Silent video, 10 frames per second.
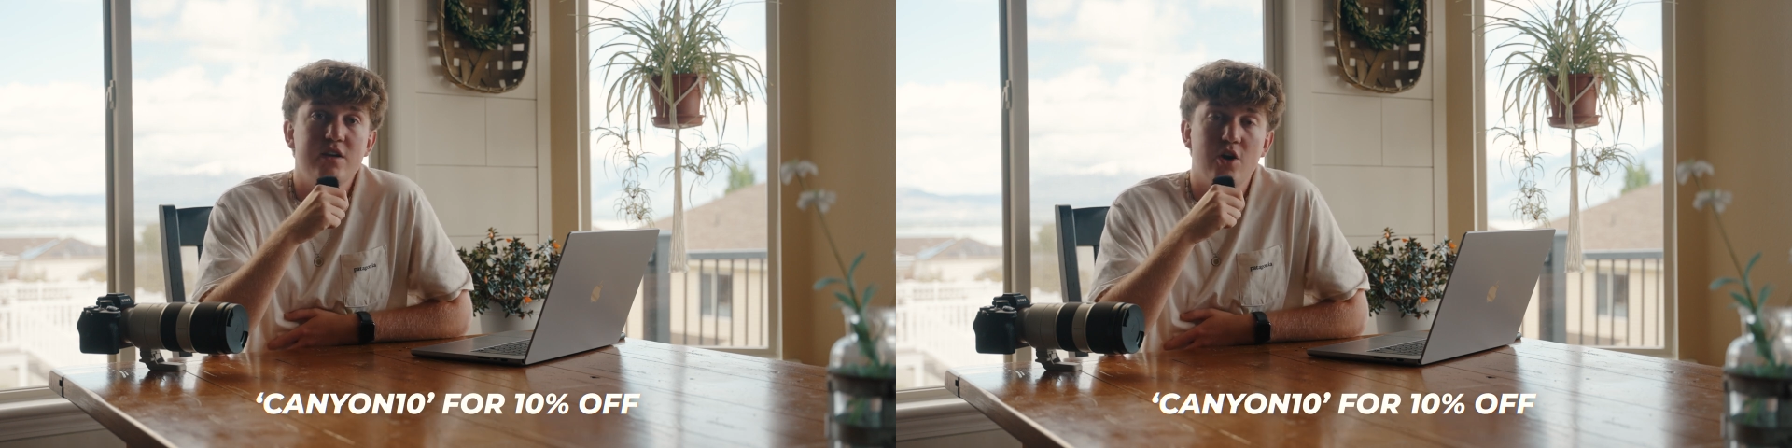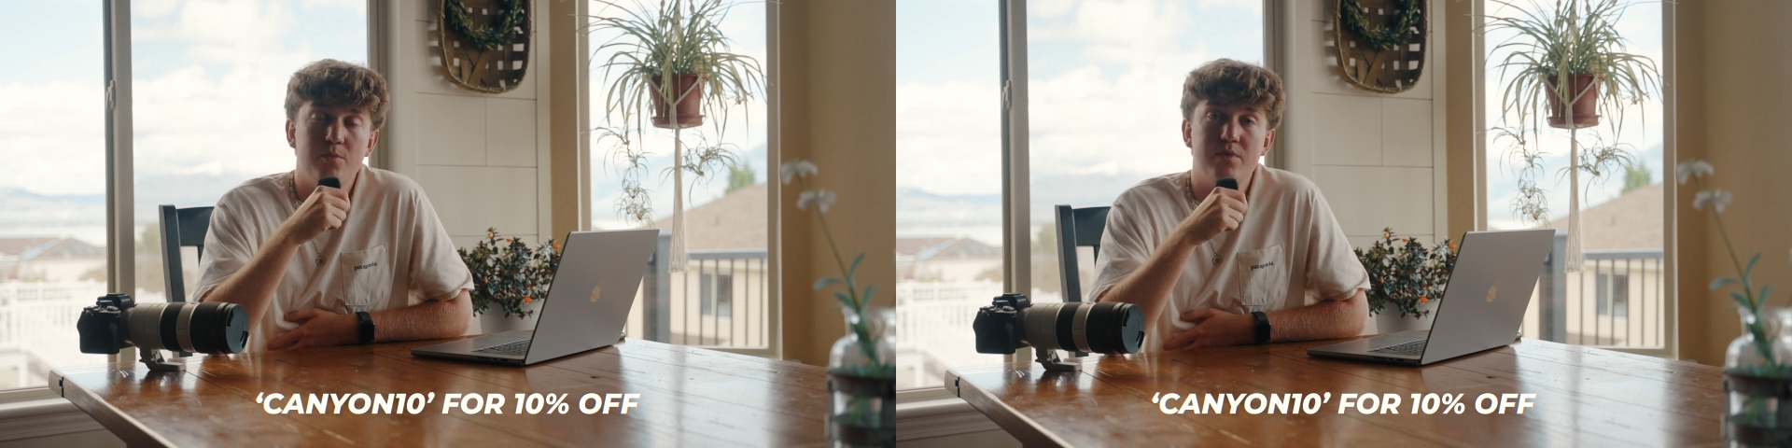
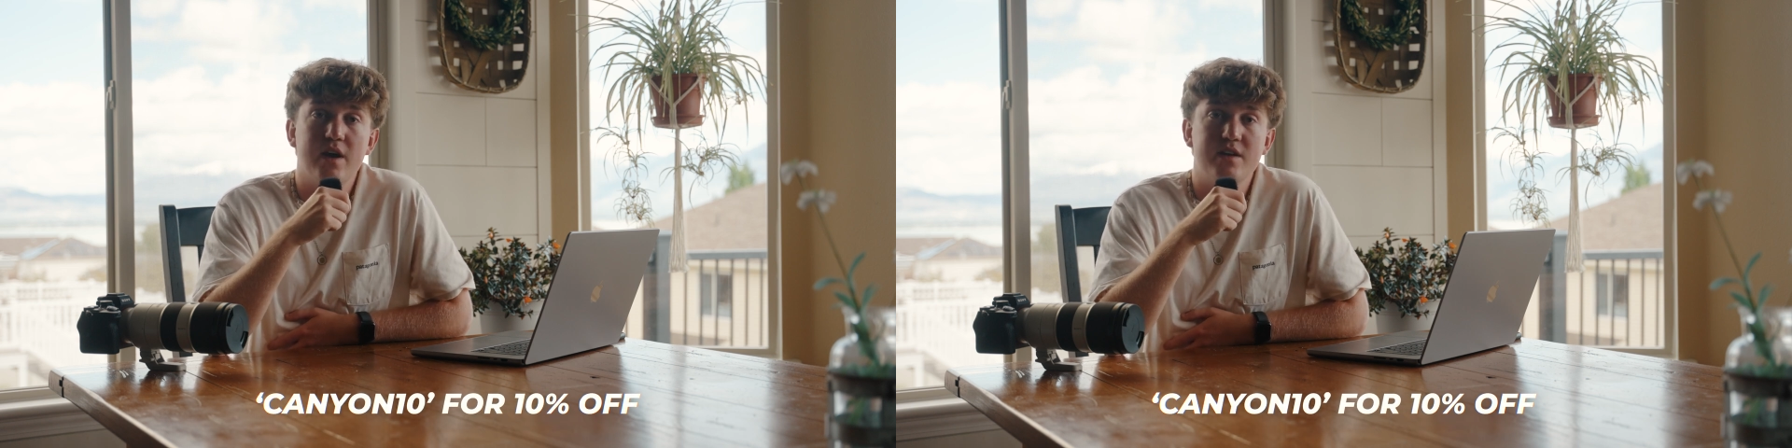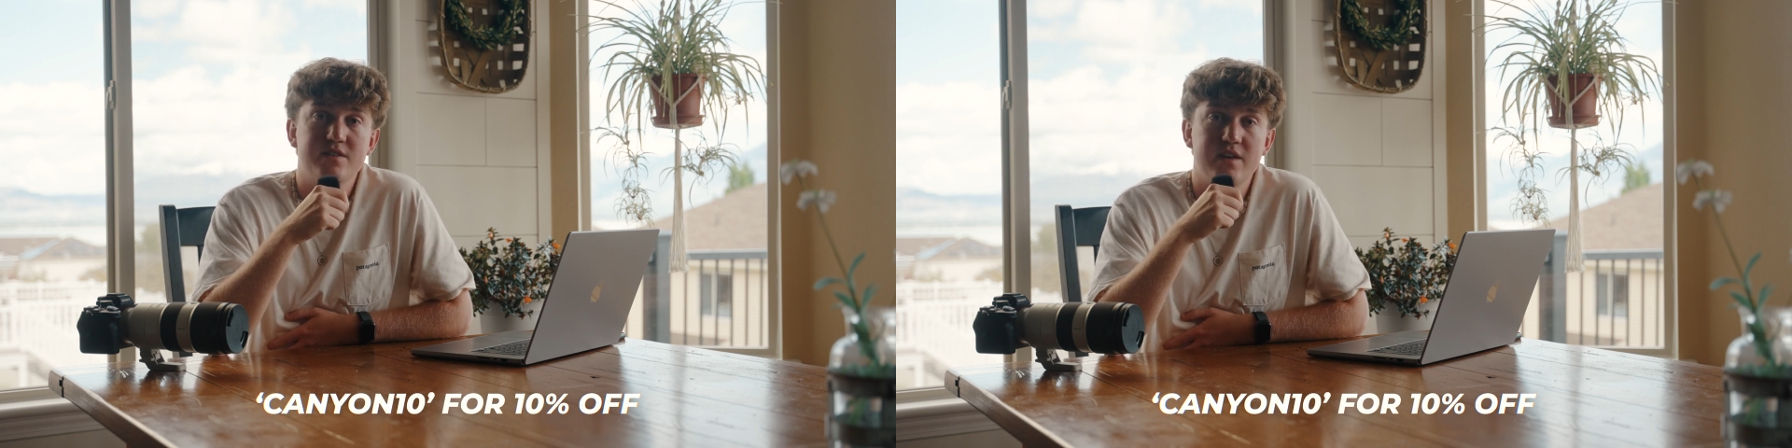to help you
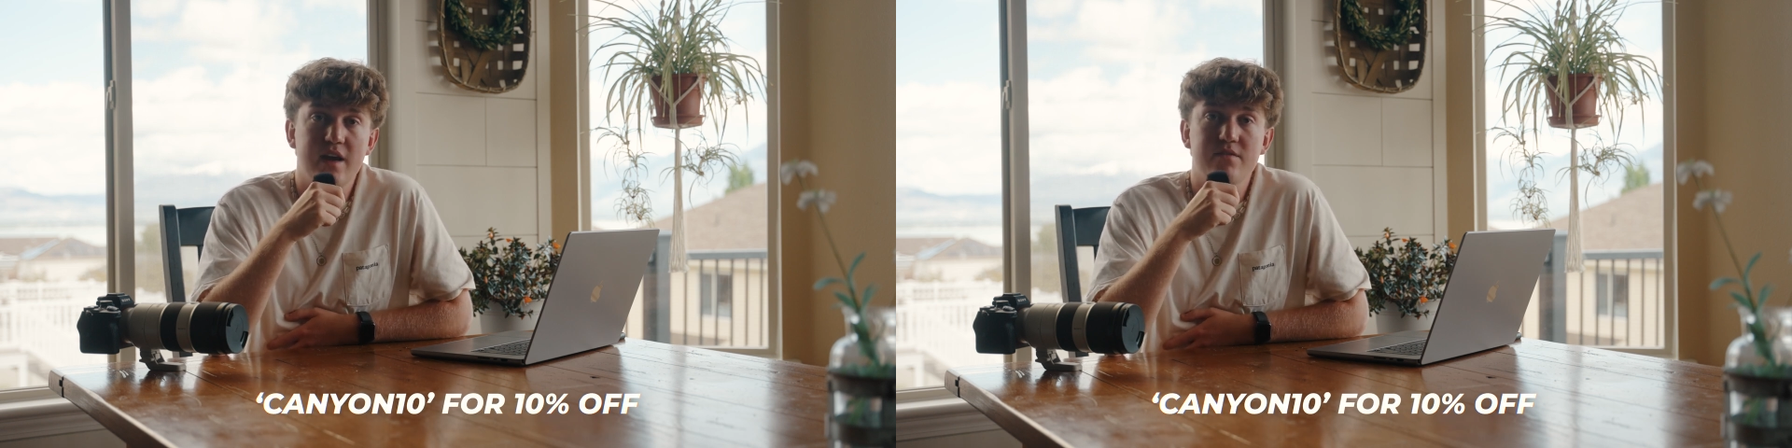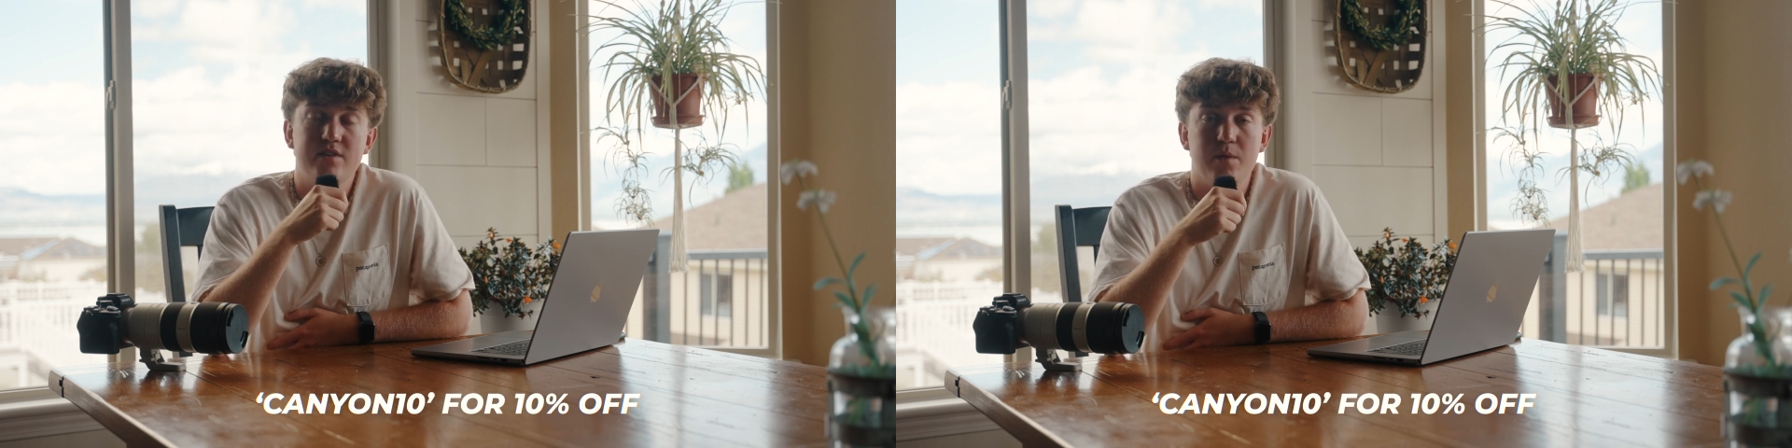guys
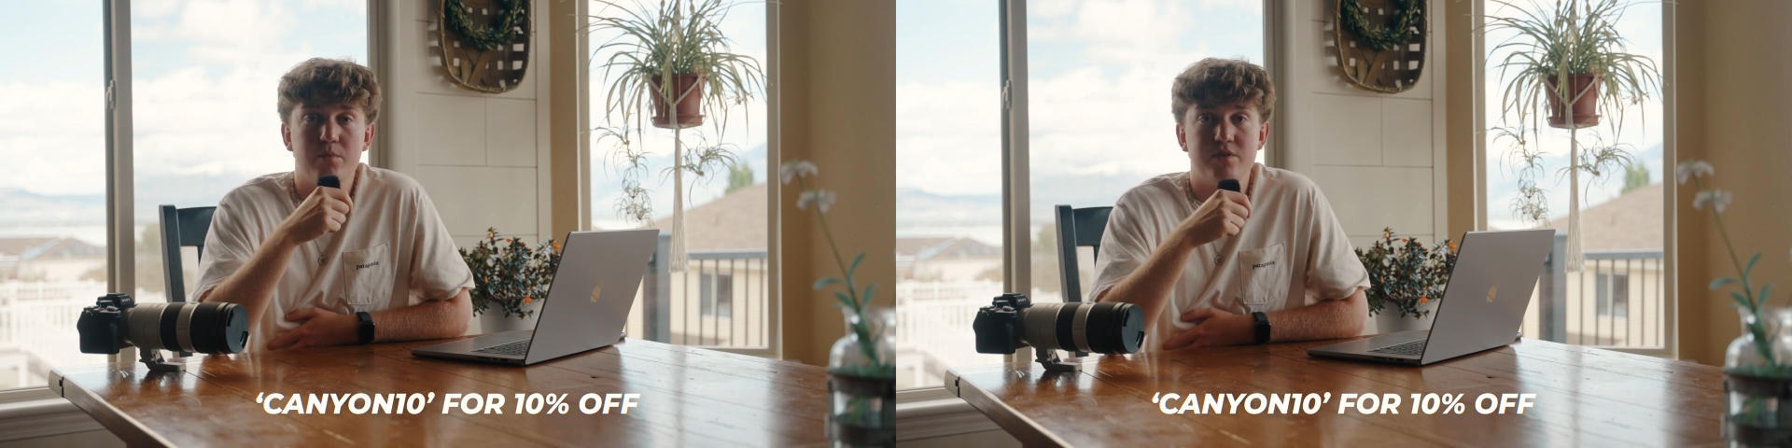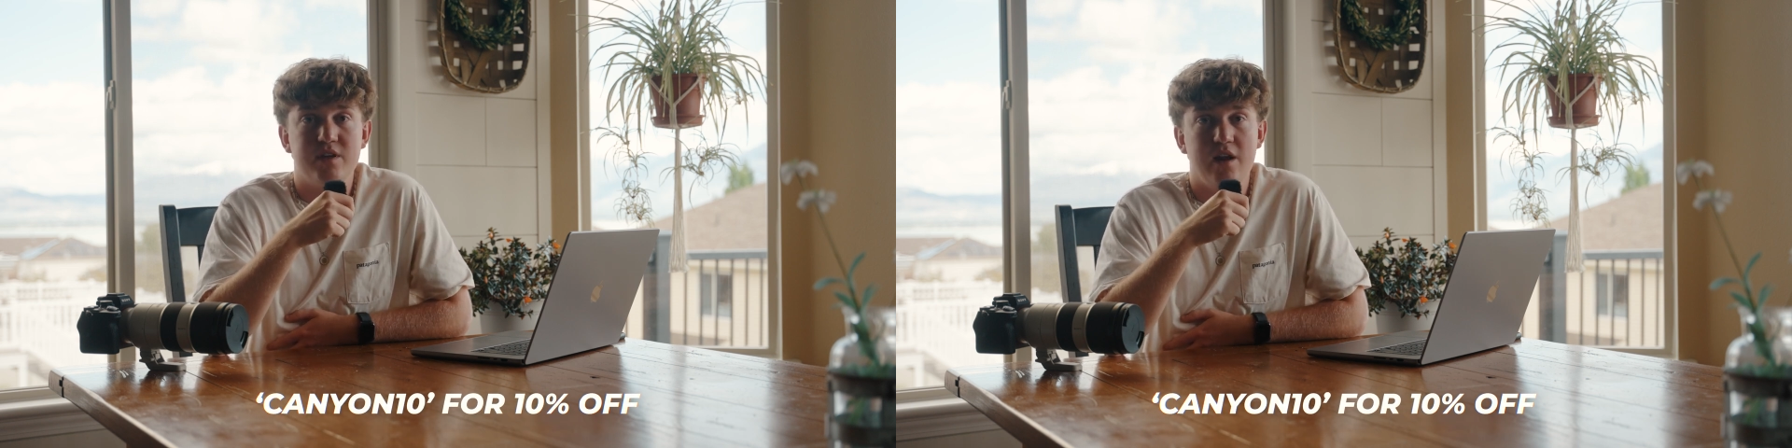save
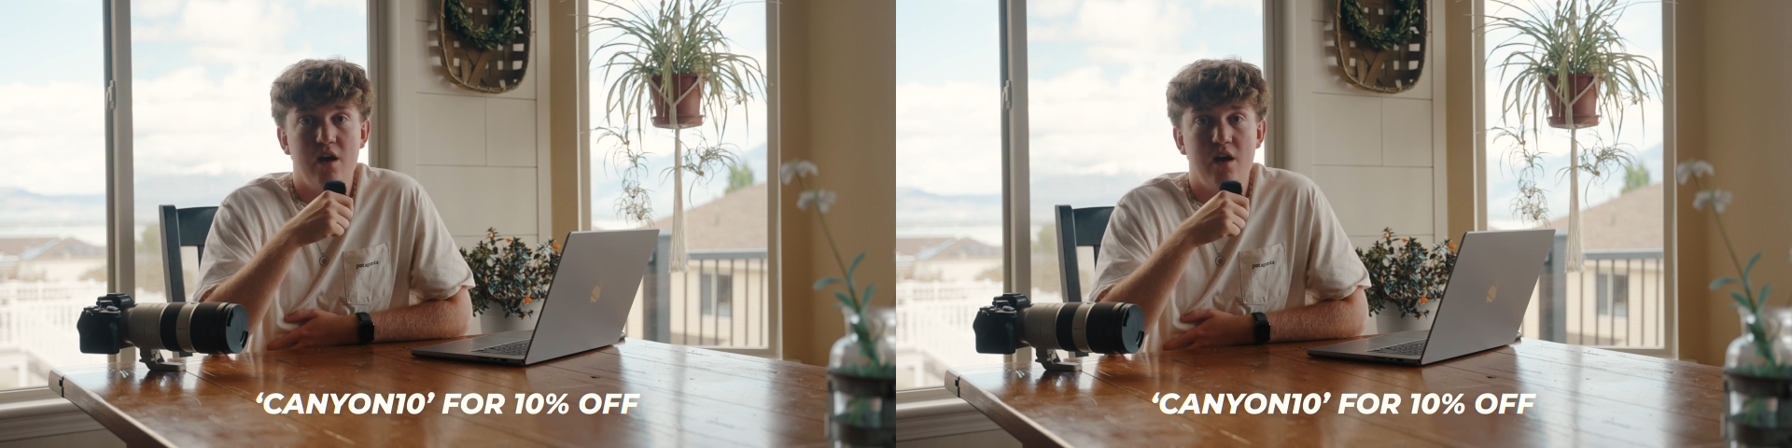10%